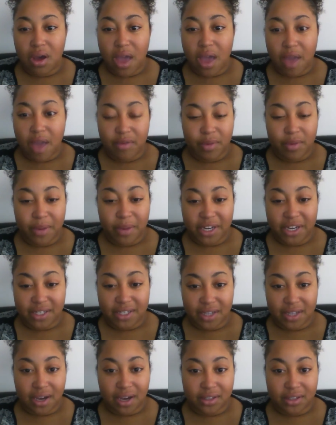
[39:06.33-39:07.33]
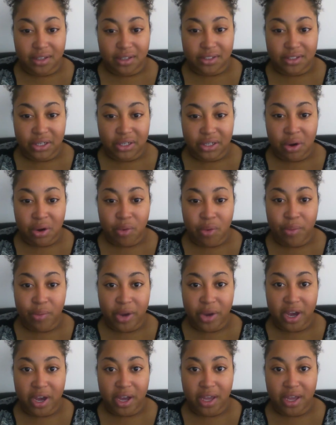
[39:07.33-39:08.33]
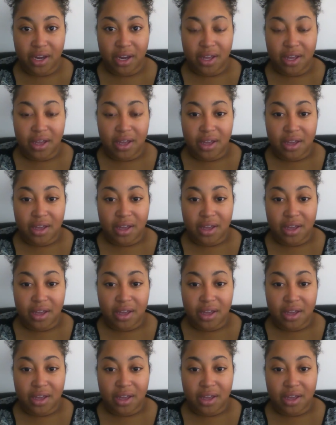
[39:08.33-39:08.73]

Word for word: everybody does, you know, but